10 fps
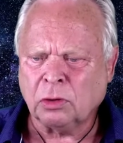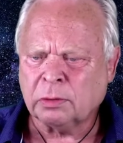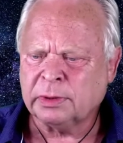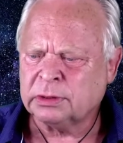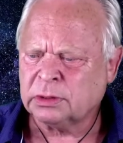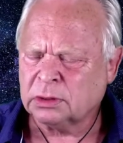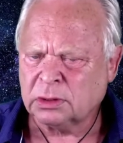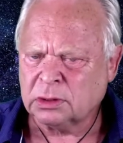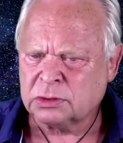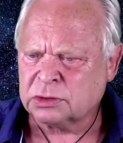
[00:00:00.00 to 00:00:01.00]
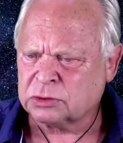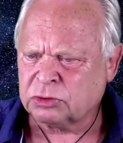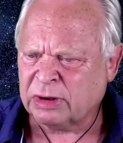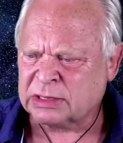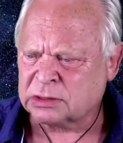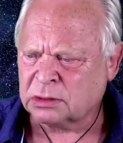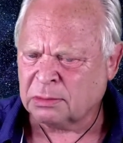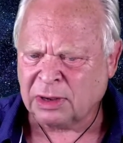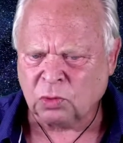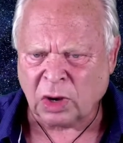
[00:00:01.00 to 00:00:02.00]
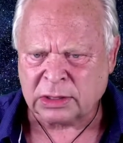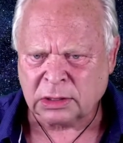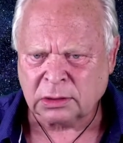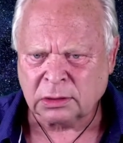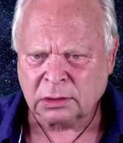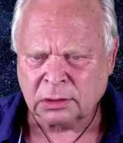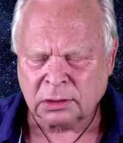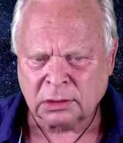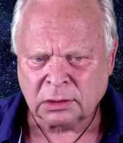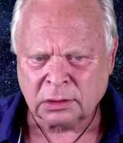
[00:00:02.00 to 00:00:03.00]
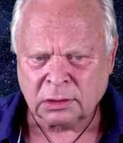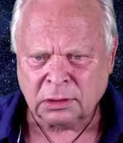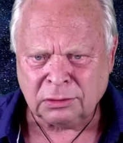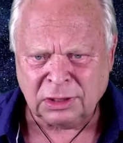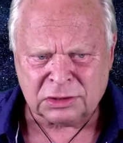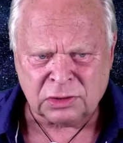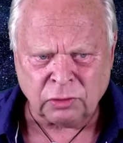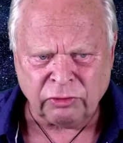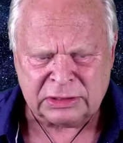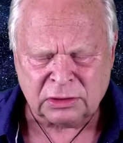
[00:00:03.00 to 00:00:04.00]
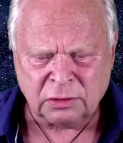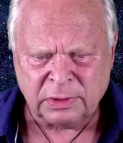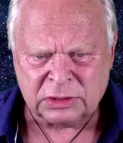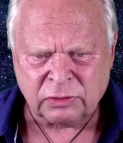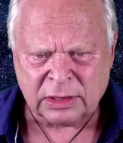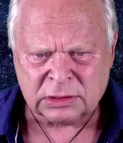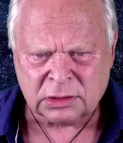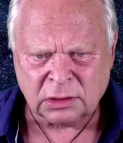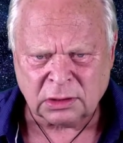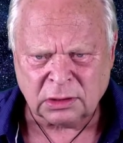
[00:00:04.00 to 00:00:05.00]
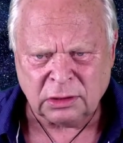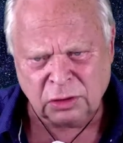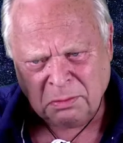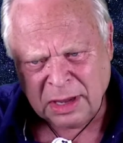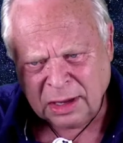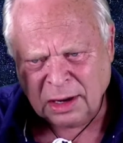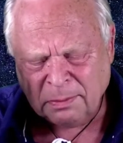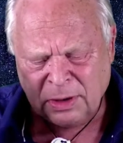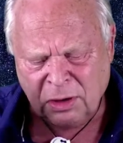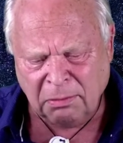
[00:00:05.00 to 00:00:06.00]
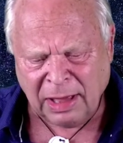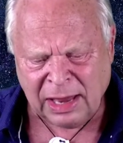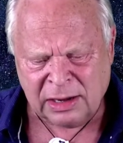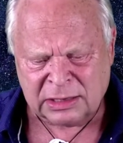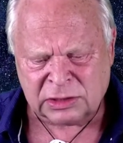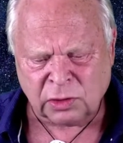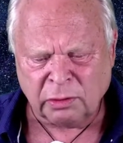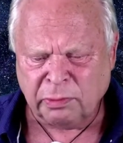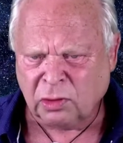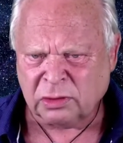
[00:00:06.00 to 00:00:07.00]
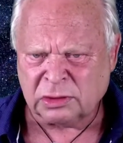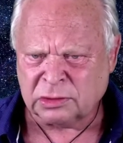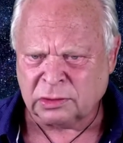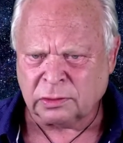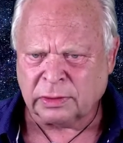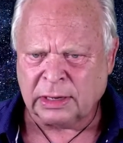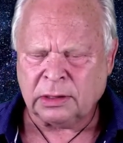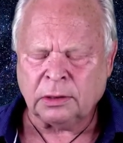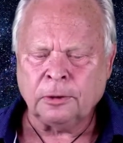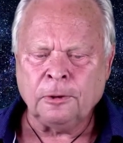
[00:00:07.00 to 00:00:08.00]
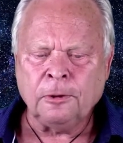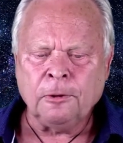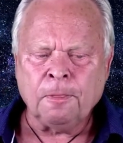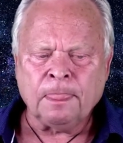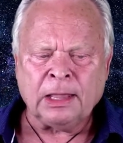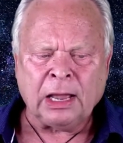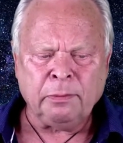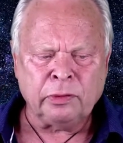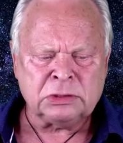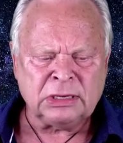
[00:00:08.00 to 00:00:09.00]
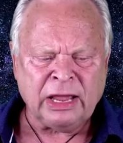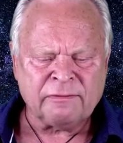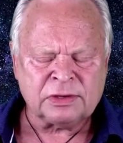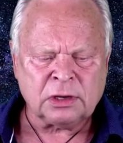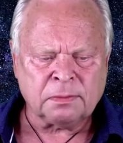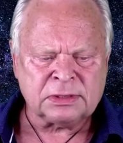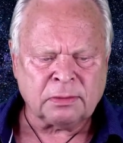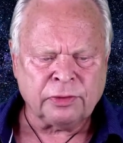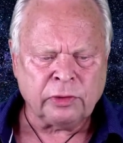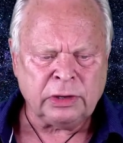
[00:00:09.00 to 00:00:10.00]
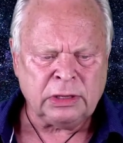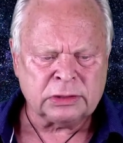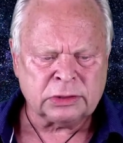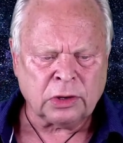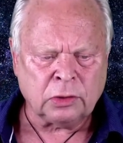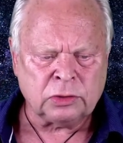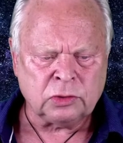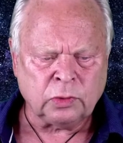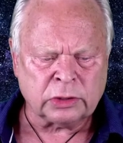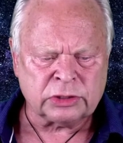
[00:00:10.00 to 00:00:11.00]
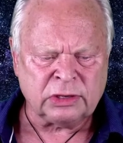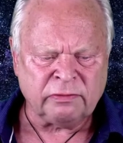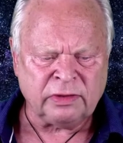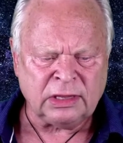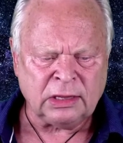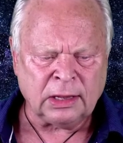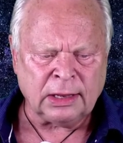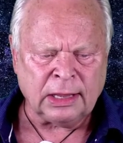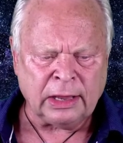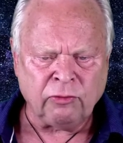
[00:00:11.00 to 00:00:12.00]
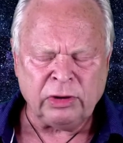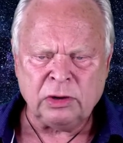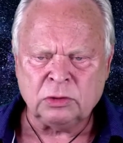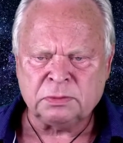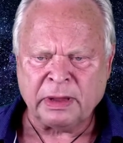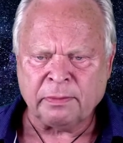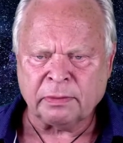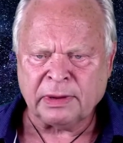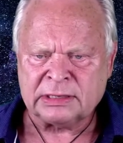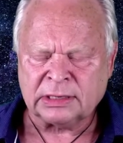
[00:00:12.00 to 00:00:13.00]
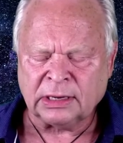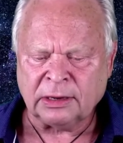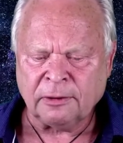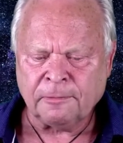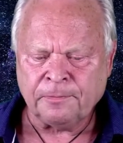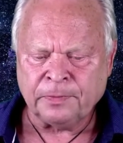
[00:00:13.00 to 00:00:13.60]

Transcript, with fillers: Norbert, so stressed? About what? There's no reason to be stressed. You make it up in your mind. It's so important to you, right? I personally have stopped some thirty years ago to watch T V and read newspaper, basically.